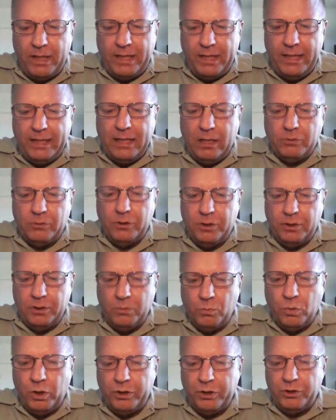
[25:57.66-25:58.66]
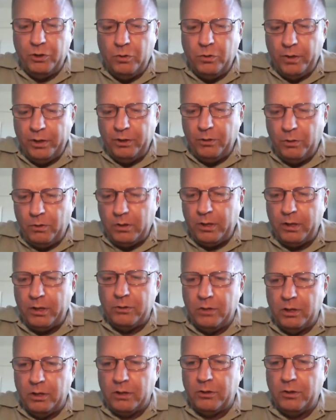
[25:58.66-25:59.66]
finding out what's going on
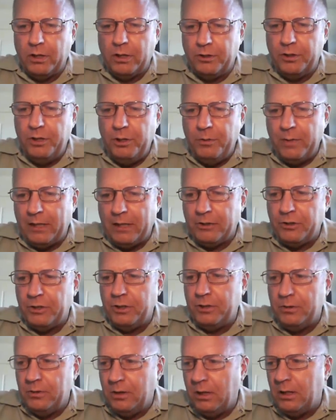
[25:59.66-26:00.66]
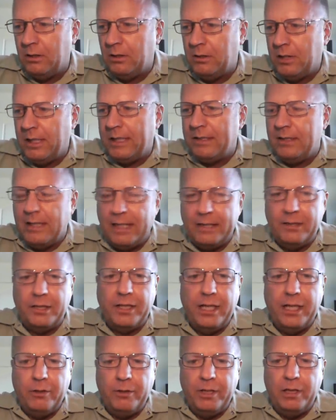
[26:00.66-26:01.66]
ac- across the U.S. Uh, at
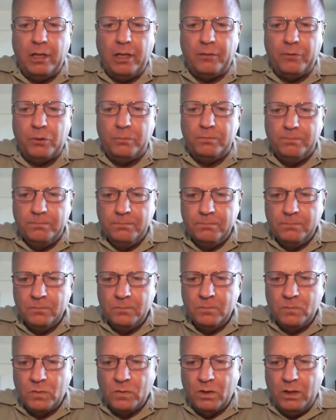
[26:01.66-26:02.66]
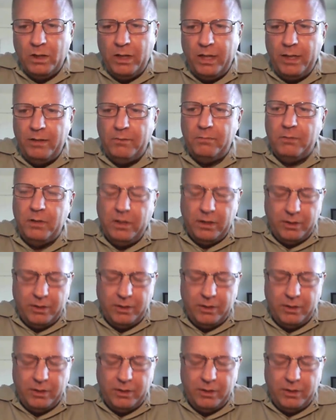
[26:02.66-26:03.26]
at the county level. and,